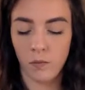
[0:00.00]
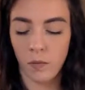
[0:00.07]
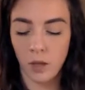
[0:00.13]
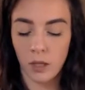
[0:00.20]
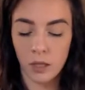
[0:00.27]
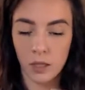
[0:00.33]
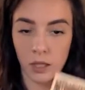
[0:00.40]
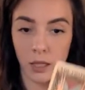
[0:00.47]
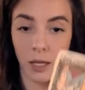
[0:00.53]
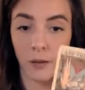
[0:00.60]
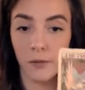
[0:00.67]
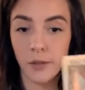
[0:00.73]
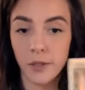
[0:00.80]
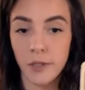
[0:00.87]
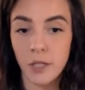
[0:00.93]
The
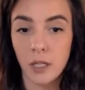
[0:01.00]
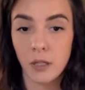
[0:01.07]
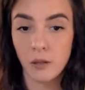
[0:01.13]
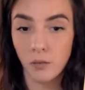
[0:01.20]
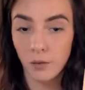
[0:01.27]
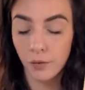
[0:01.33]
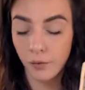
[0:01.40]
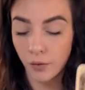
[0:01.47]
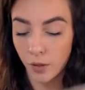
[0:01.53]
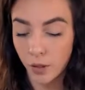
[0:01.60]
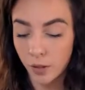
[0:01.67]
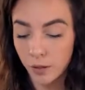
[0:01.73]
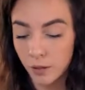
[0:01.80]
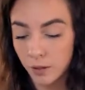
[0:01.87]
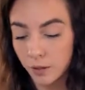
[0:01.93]
Lovers in
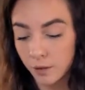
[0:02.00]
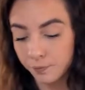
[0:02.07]
reverse.